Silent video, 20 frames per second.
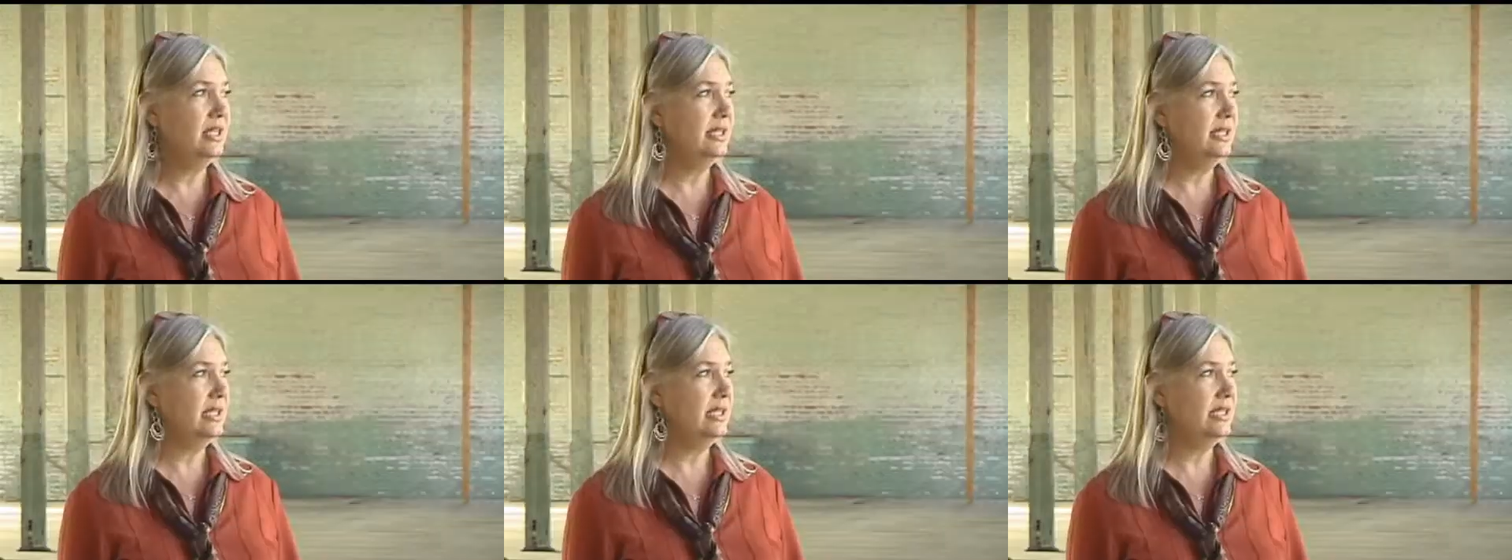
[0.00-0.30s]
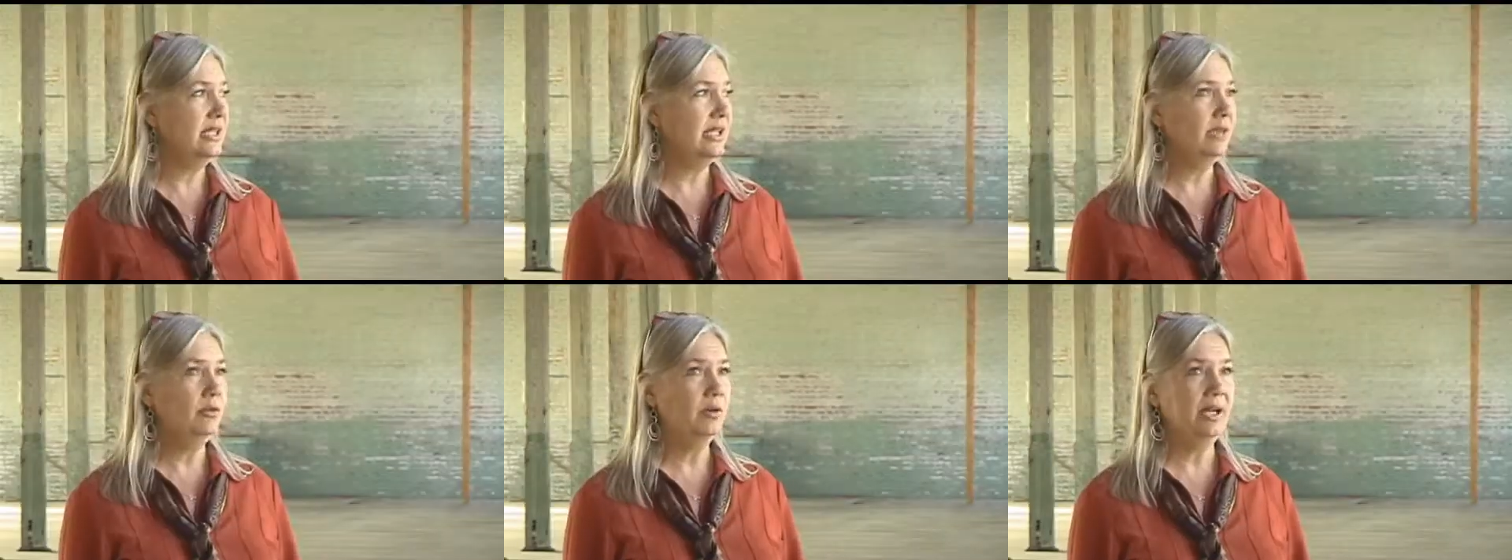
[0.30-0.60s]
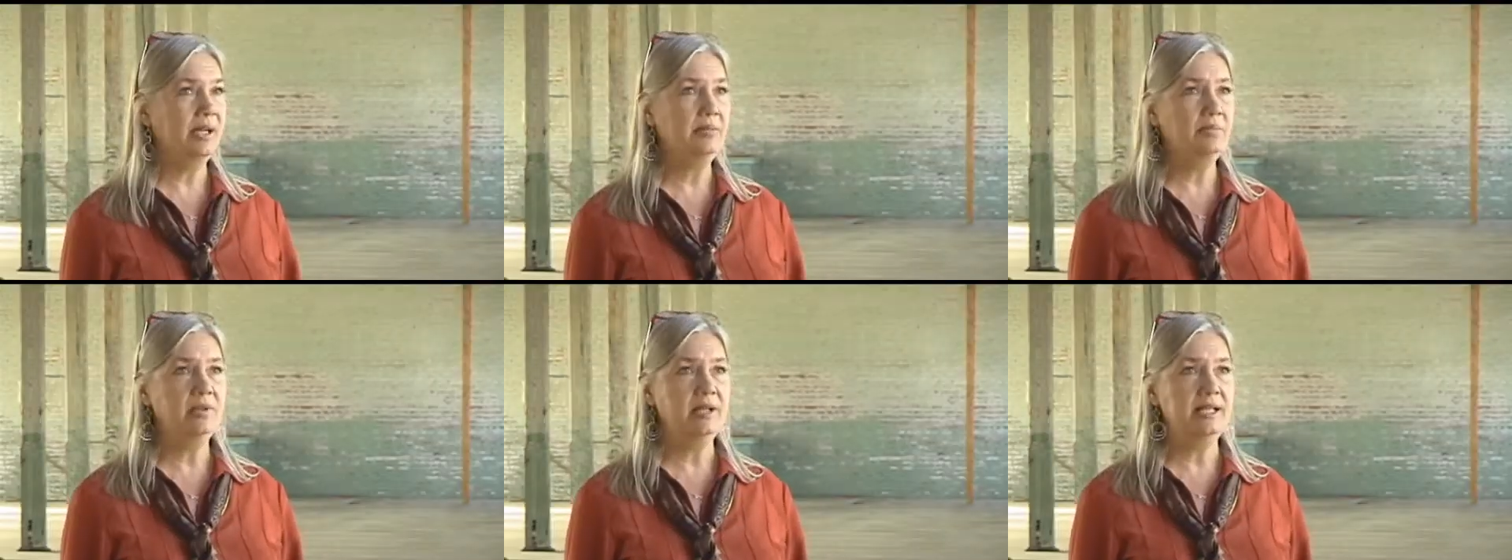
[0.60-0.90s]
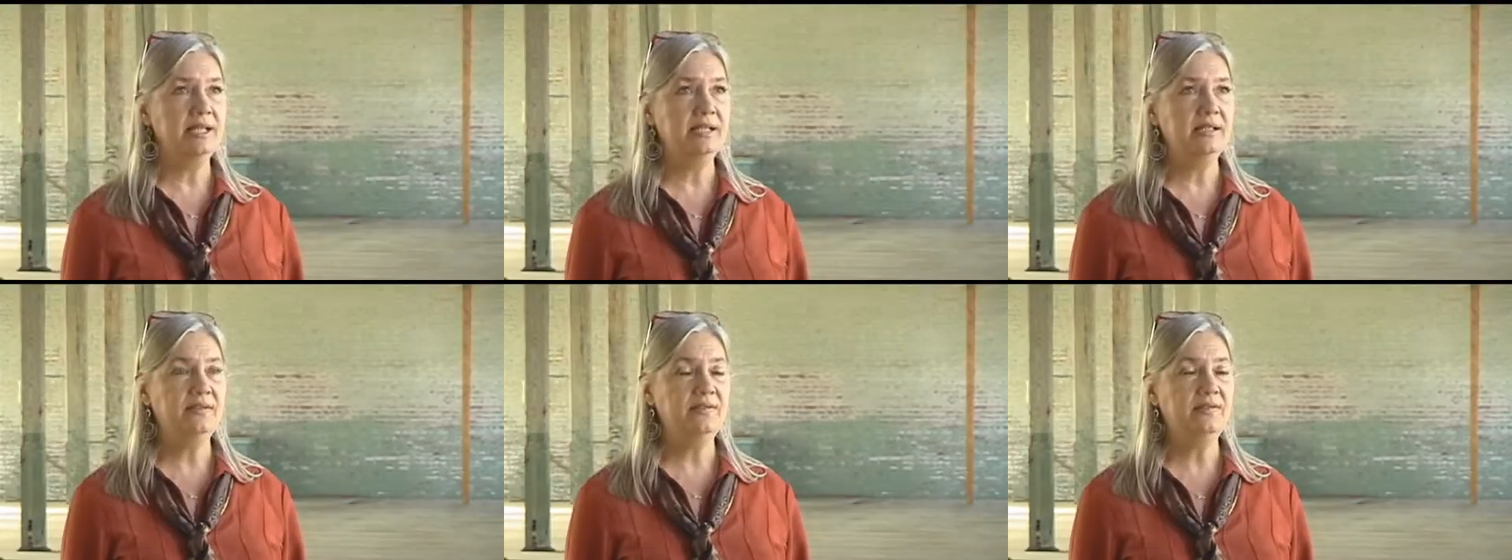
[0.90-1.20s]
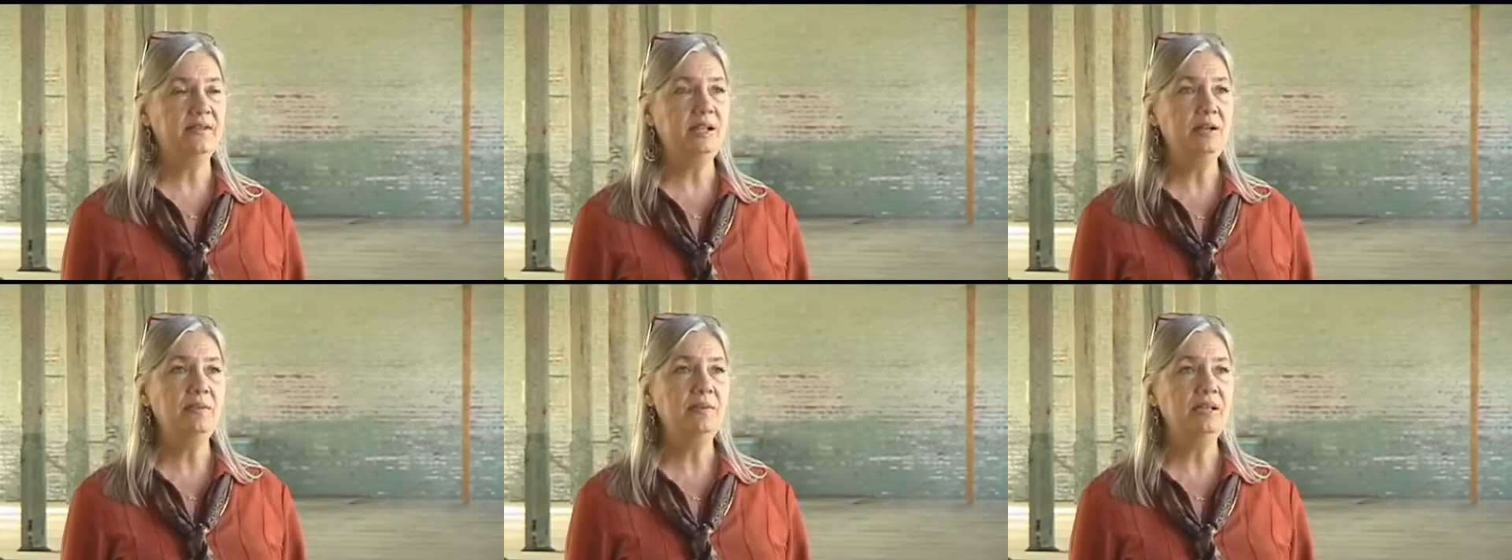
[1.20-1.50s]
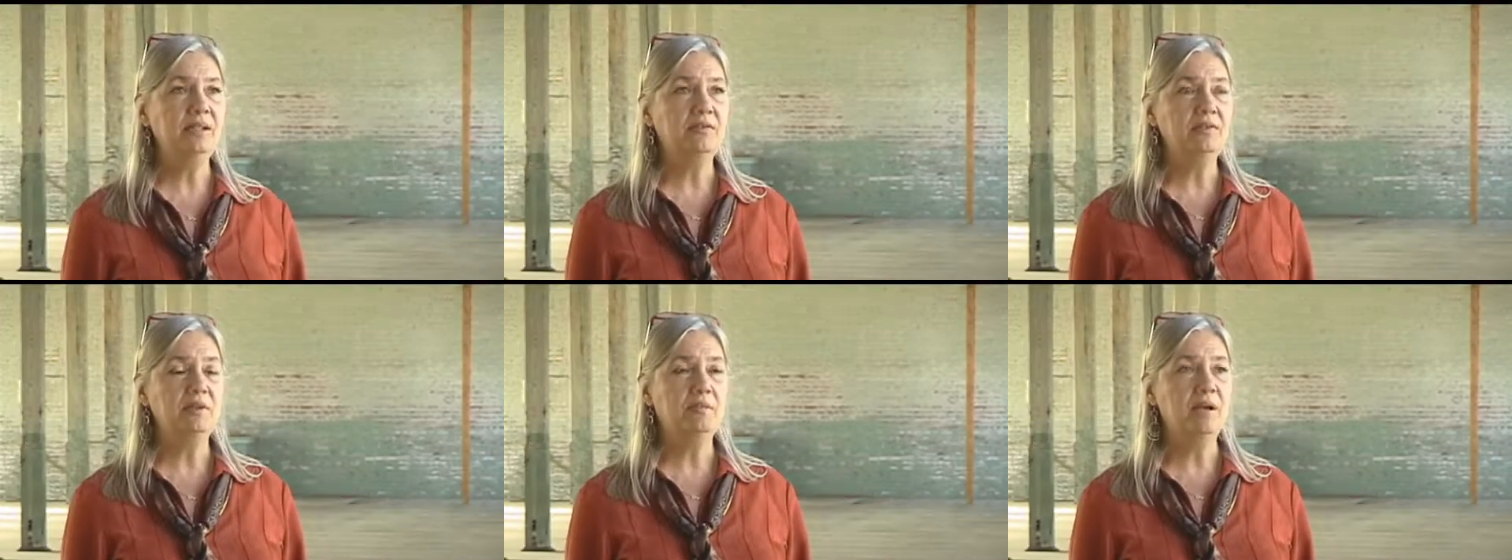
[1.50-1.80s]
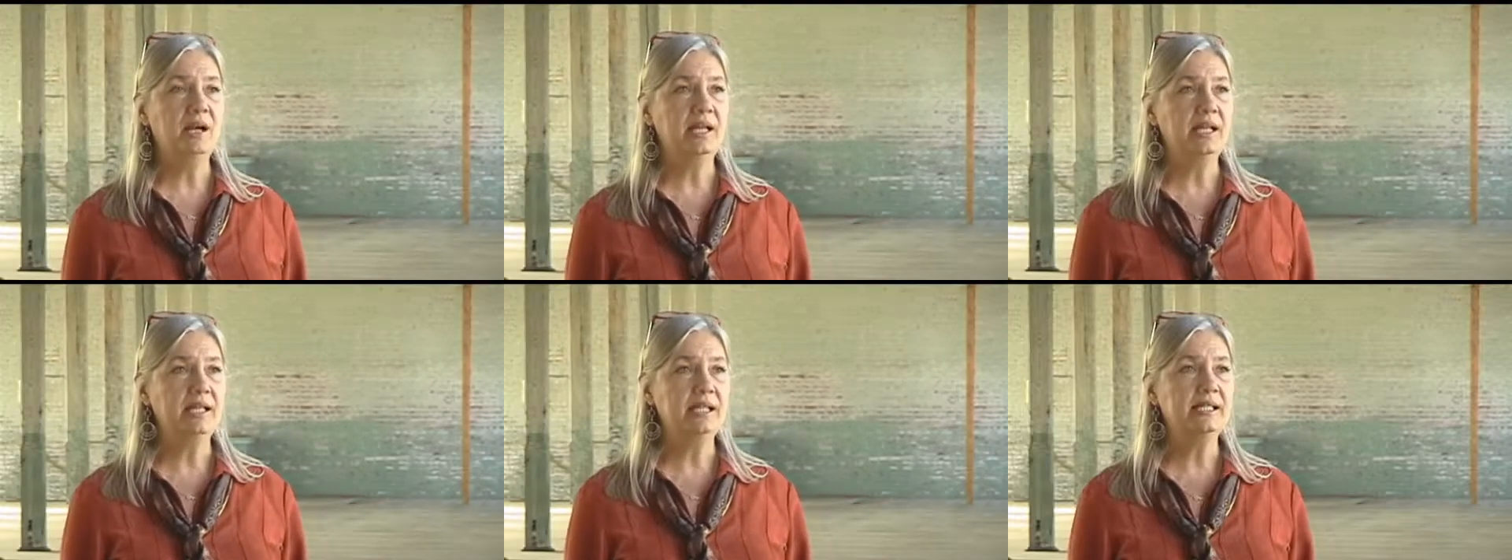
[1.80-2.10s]
This is a great place to film, and
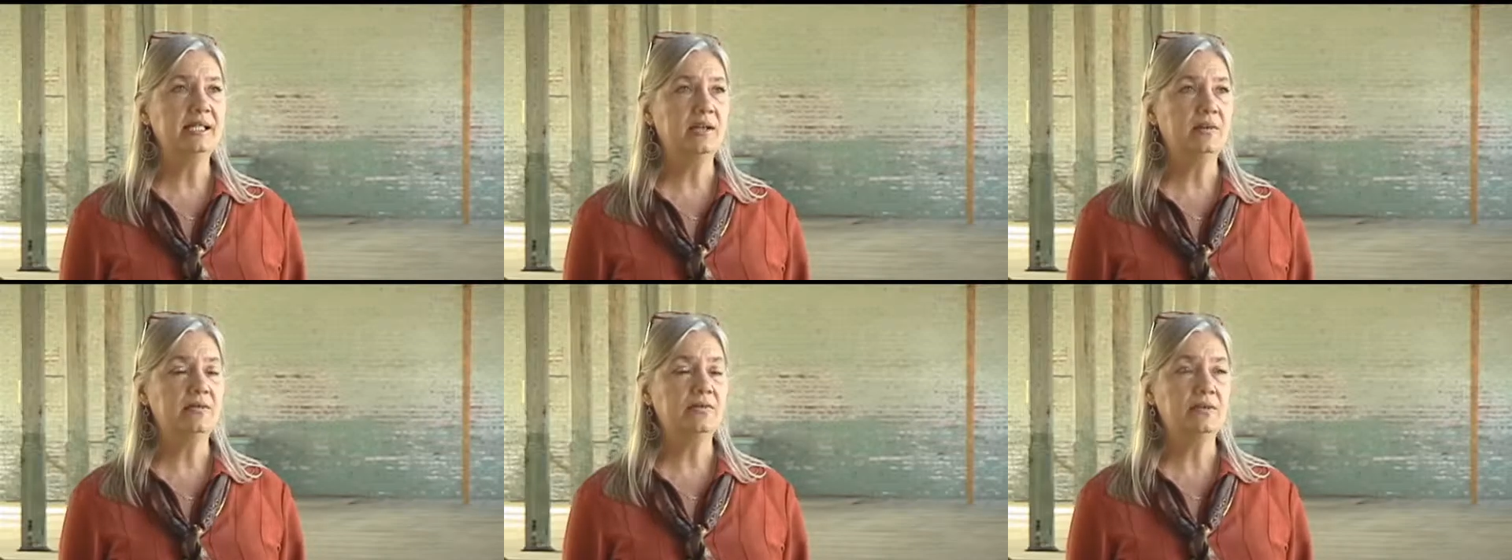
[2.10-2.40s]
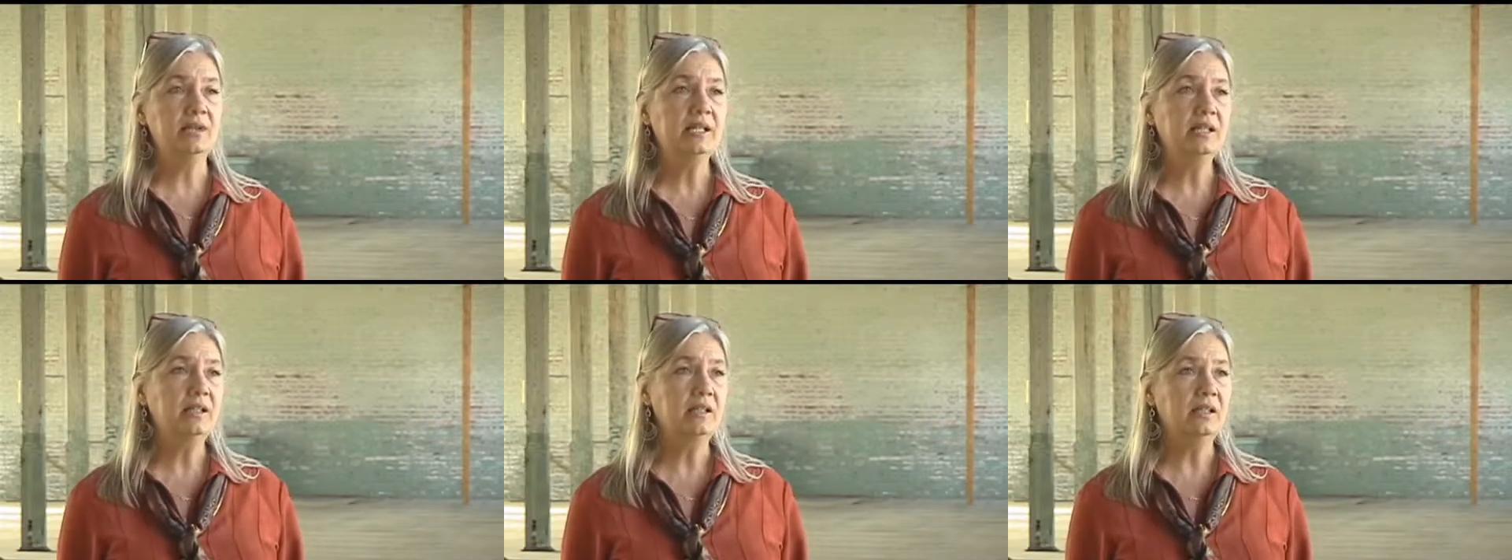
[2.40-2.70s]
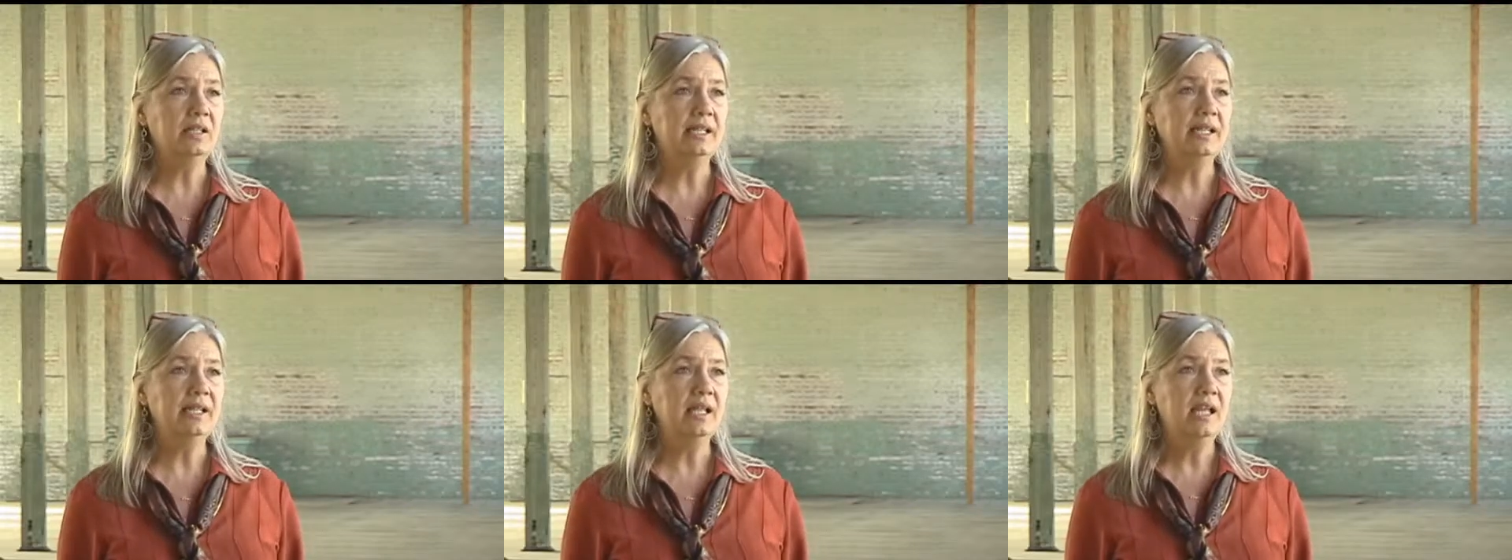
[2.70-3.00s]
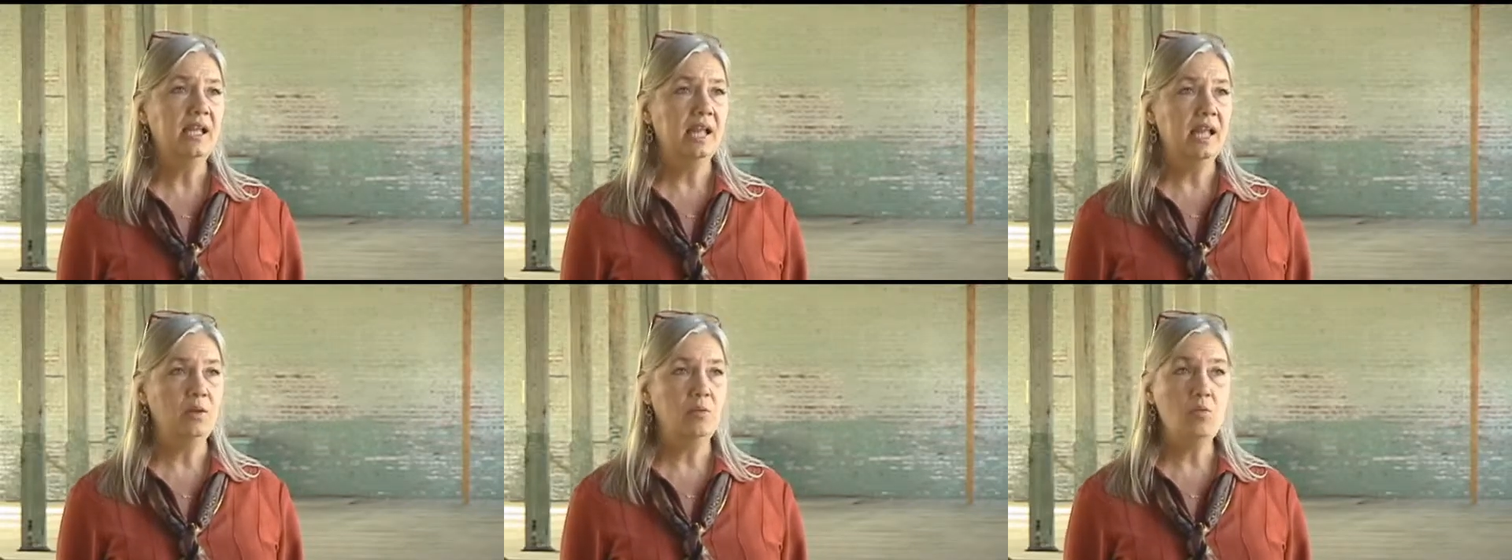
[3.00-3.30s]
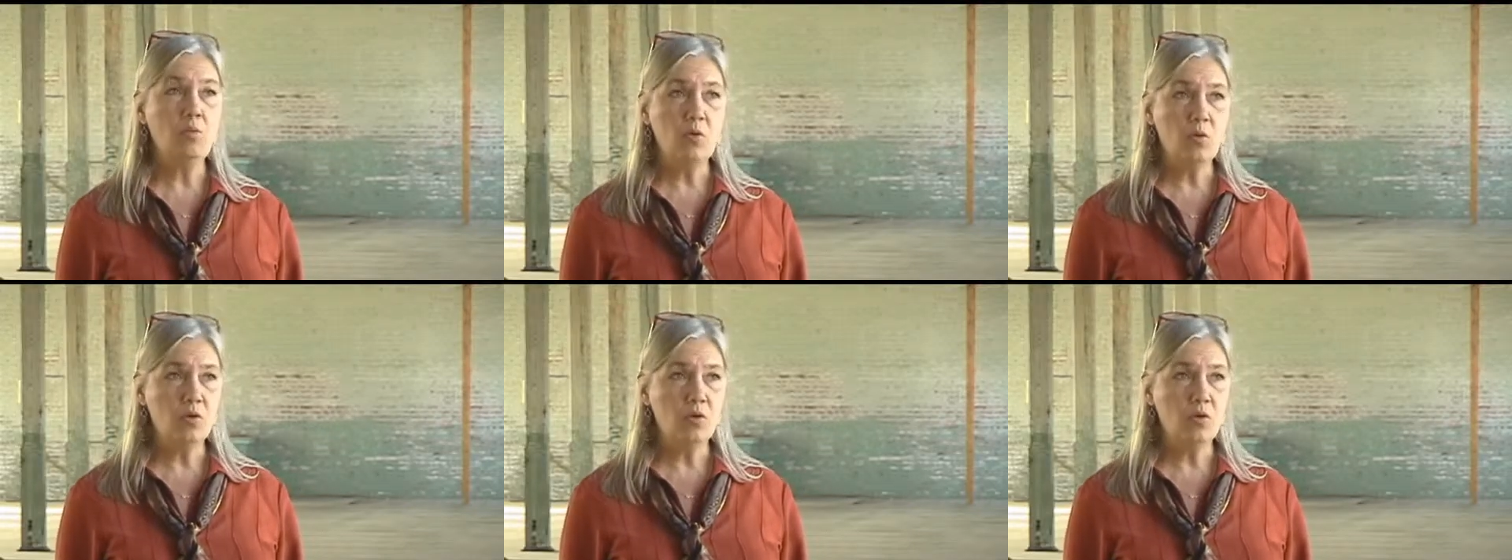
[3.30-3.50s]
everybody is so friendly and